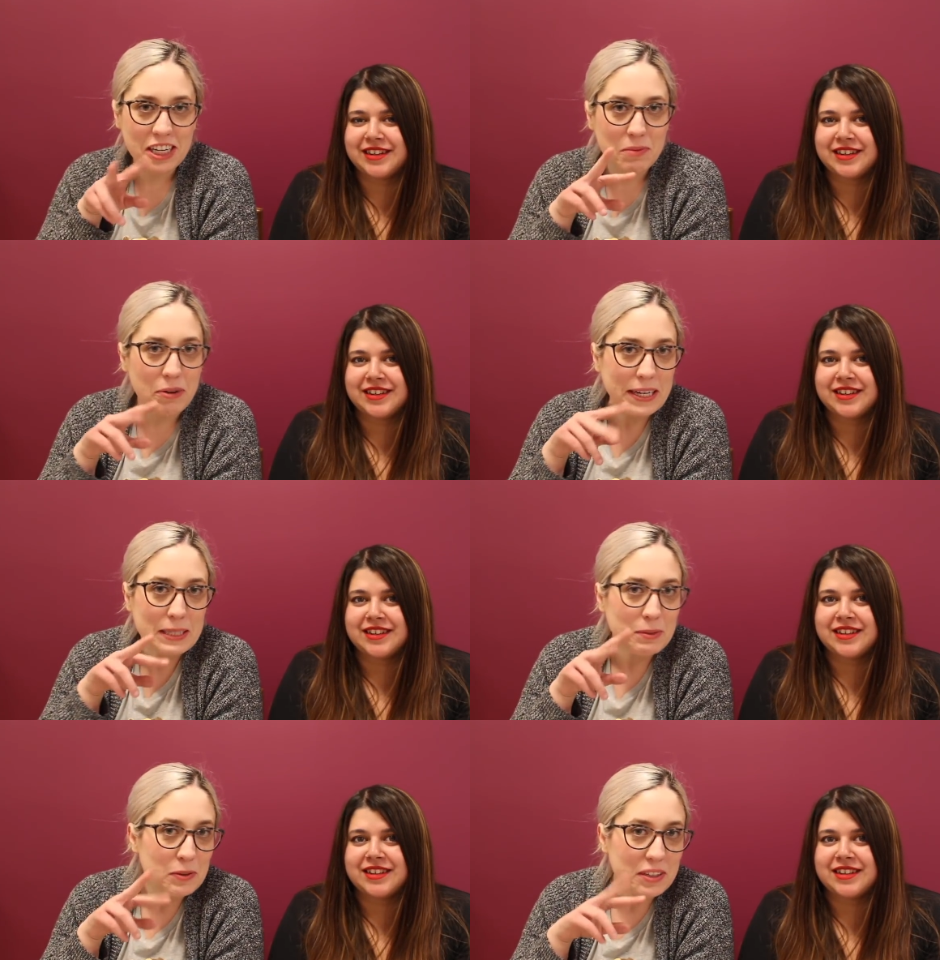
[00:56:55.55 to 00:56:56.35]
Speaker 1: knitting breaks
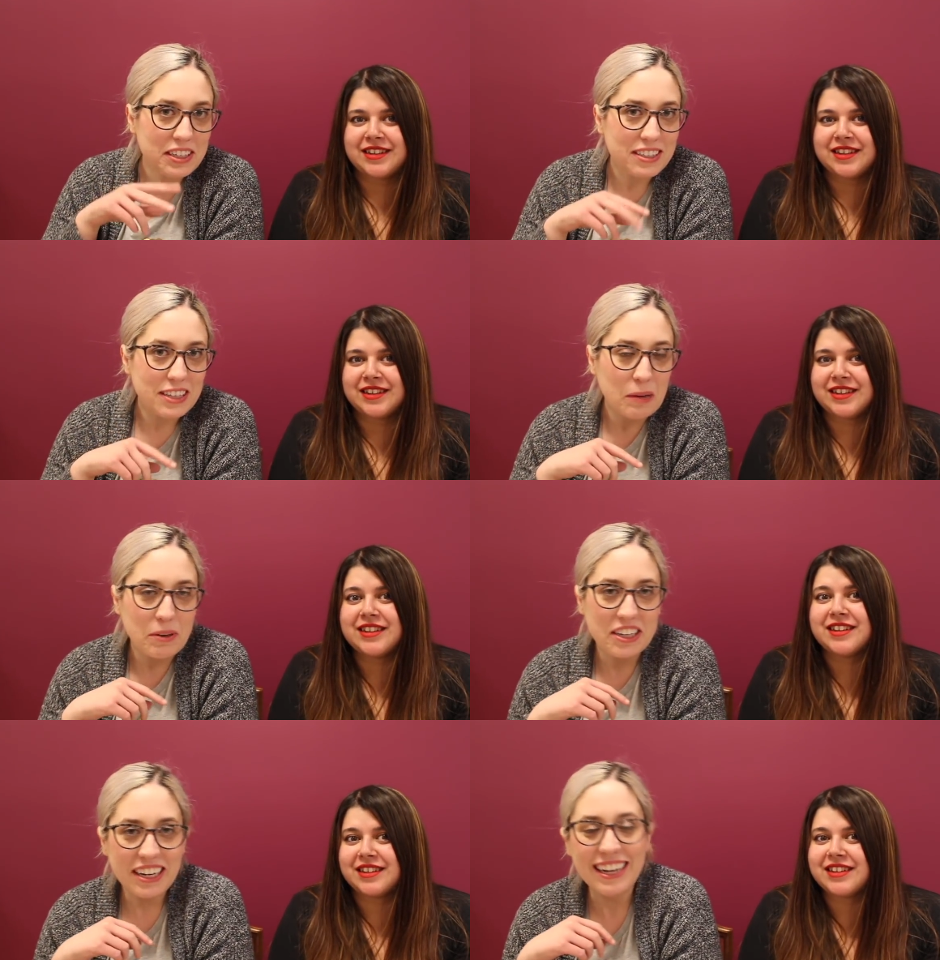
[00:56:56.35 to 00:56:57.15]
between each
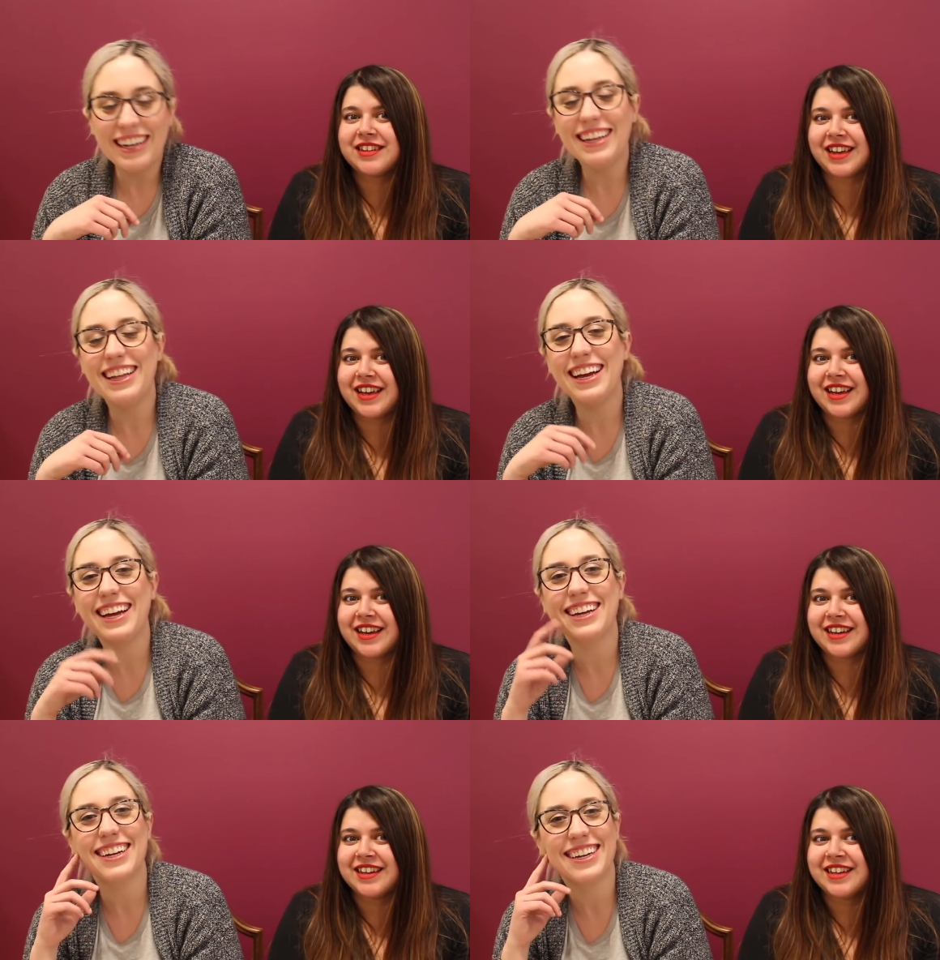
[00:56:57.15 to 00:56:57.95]
segment.
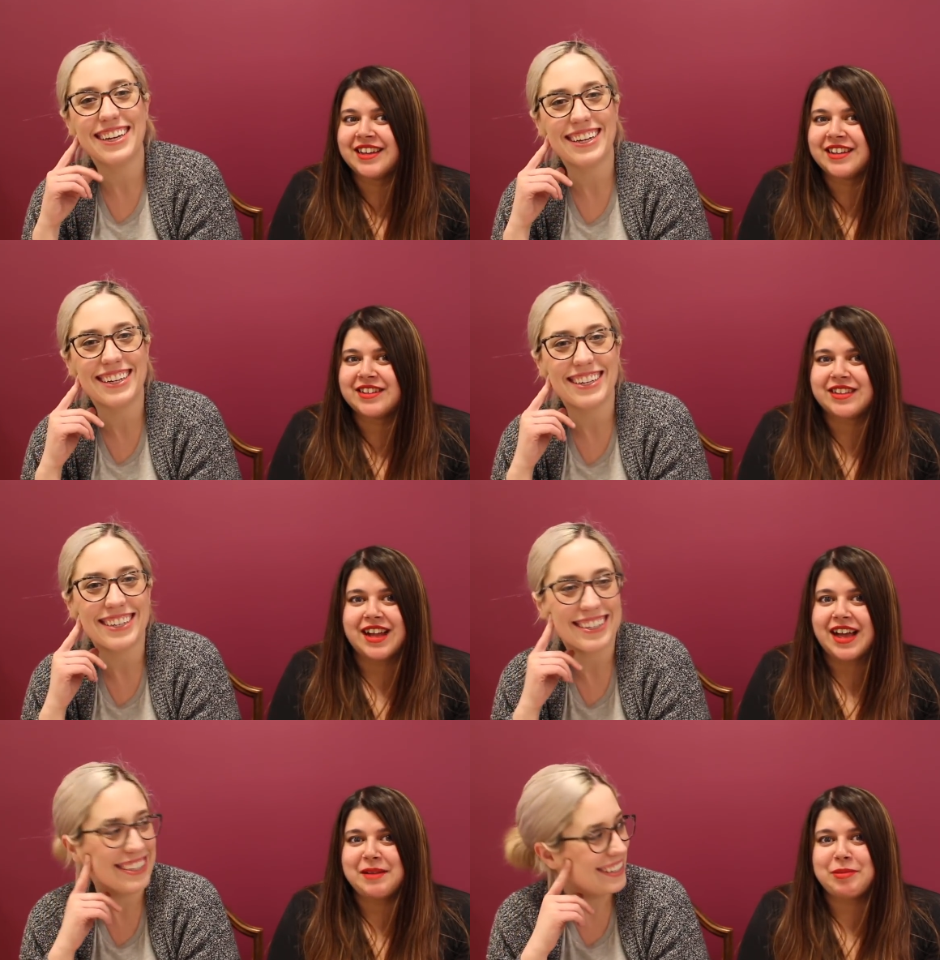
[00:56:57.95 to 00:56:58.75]
Speaker 2: Yeah.
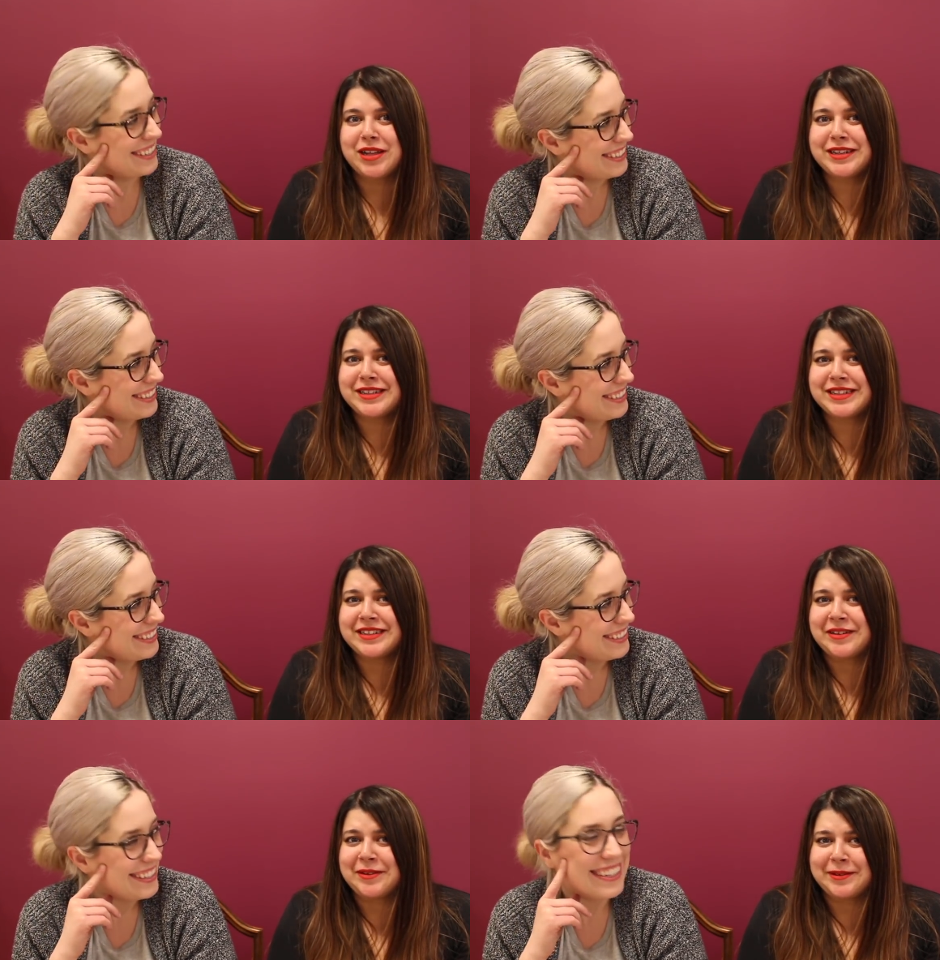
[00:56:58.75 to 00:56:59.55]
I plugged it in
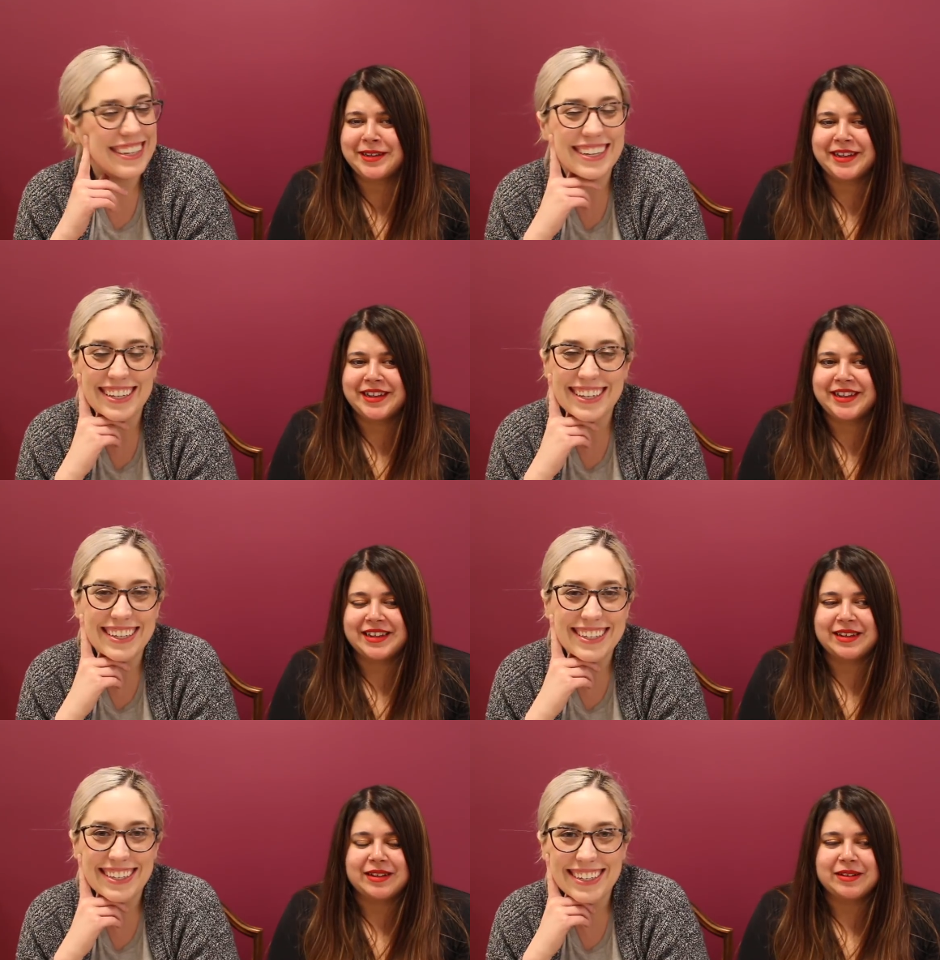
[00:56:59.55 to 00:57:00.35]
all day,
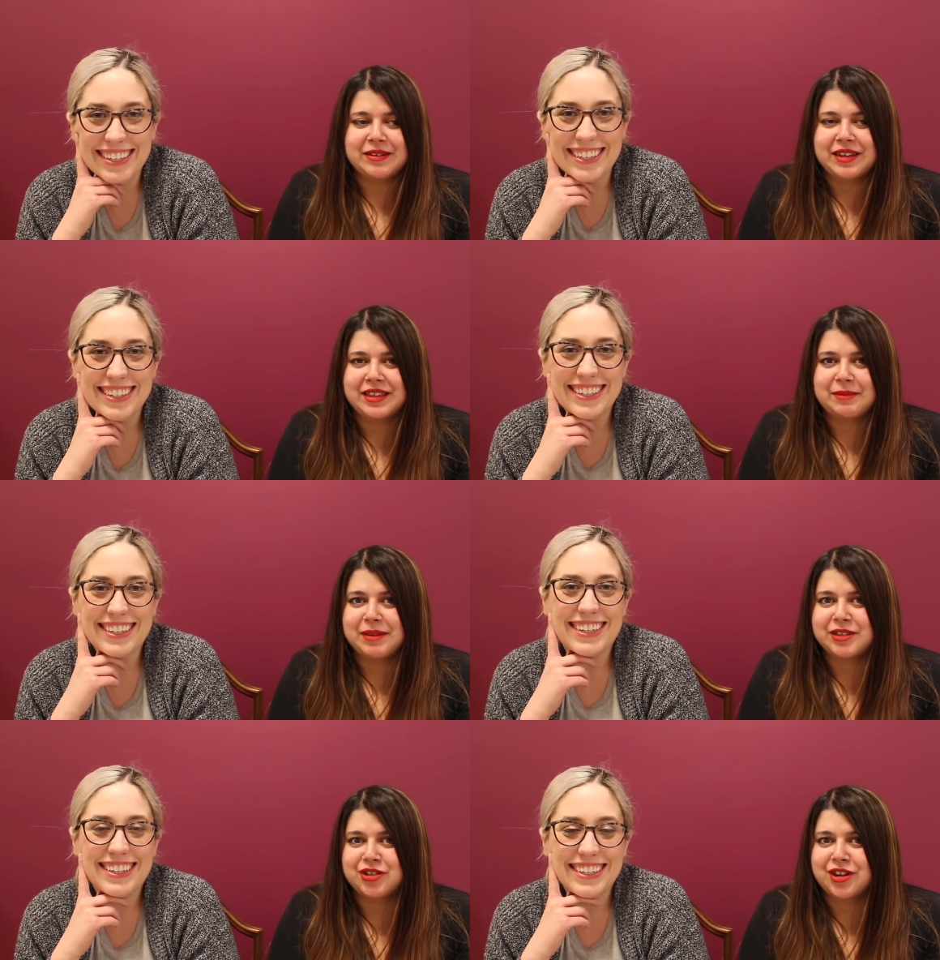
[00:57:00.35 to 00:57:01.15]
and I think
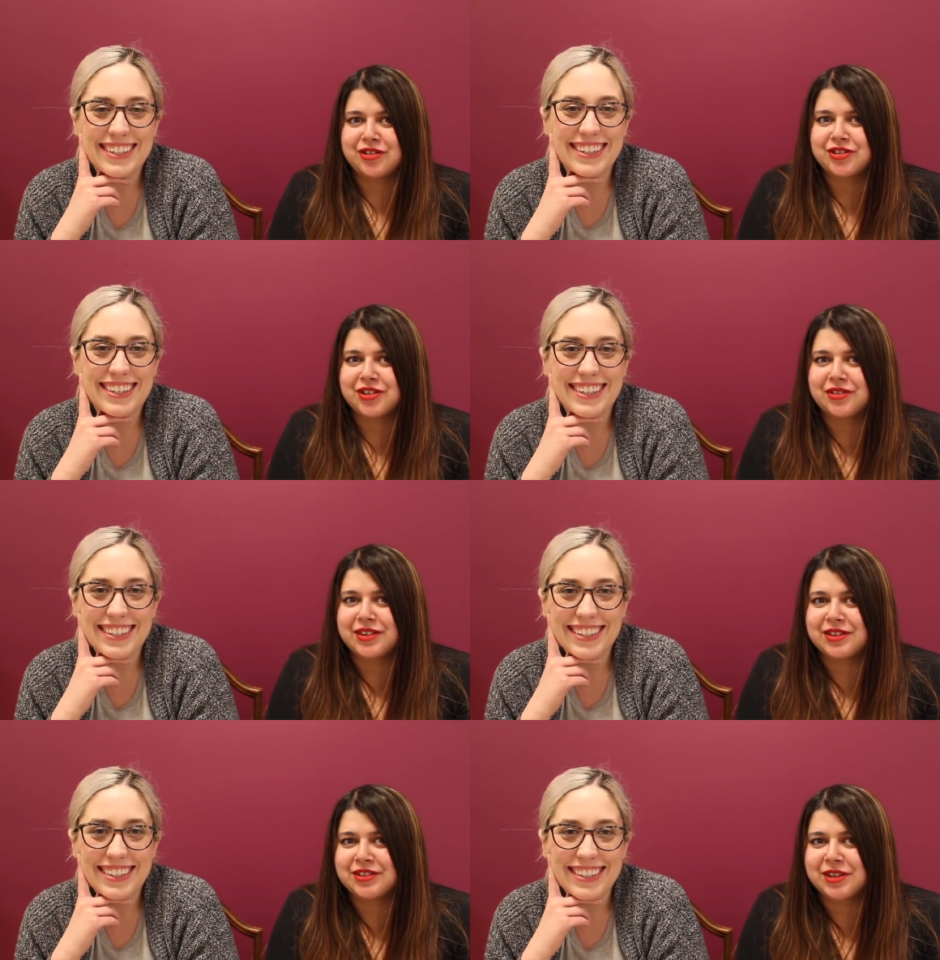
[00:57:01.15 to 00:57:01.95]
my charger's
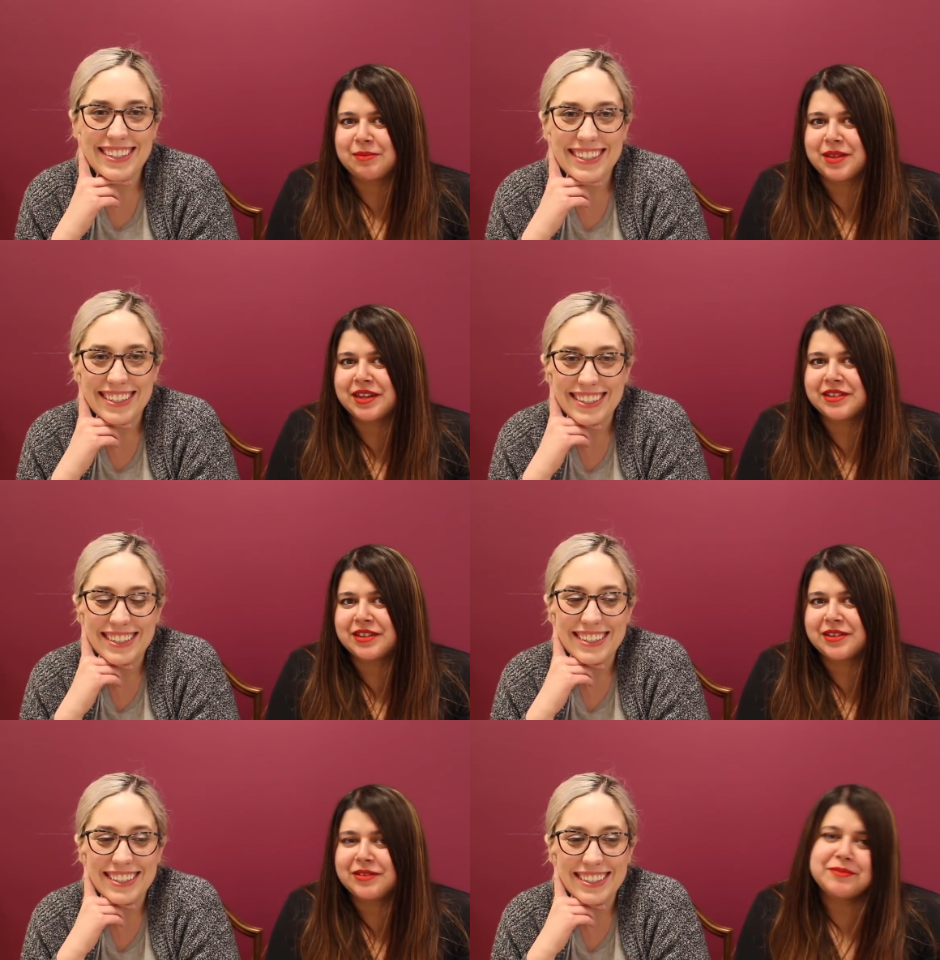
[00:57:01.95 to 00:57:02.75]
going or something,
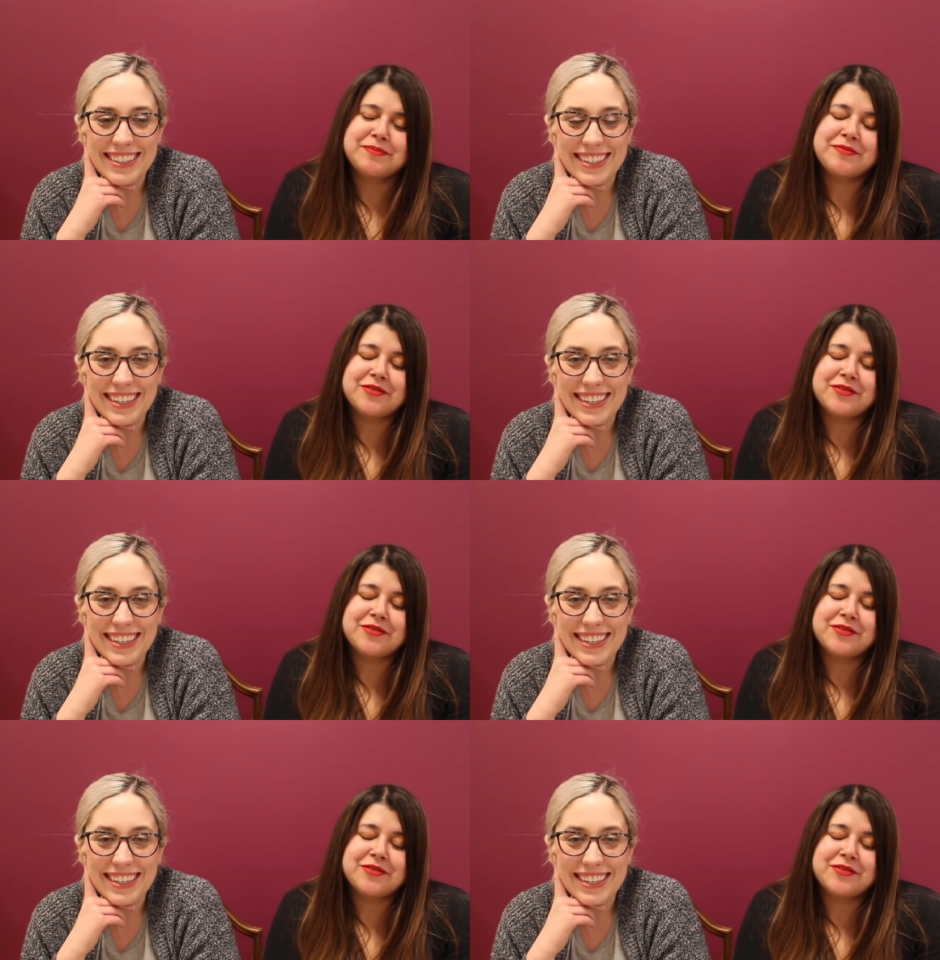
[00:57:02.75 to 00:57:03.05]
so